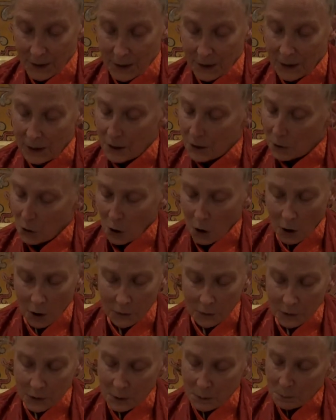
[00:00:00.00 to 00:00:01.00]
He had
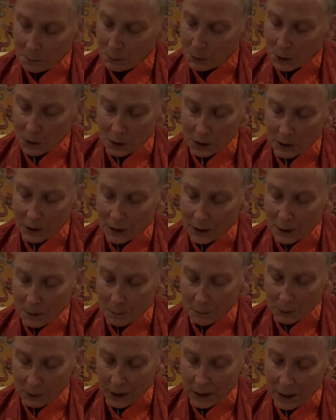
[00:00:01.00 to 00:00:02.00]
often bitterly
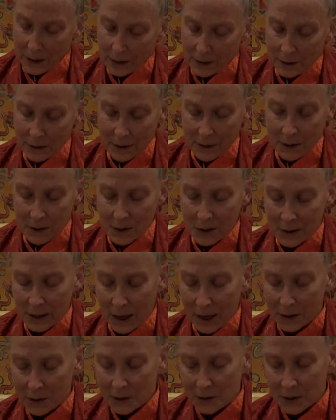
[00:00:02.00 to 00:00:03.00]
complained in his
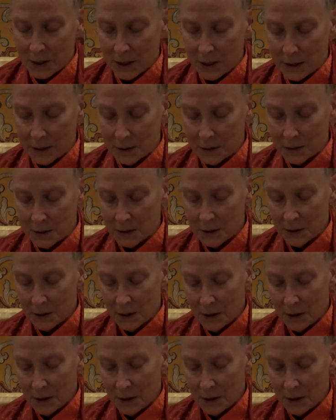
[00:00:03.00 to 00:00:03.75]
last days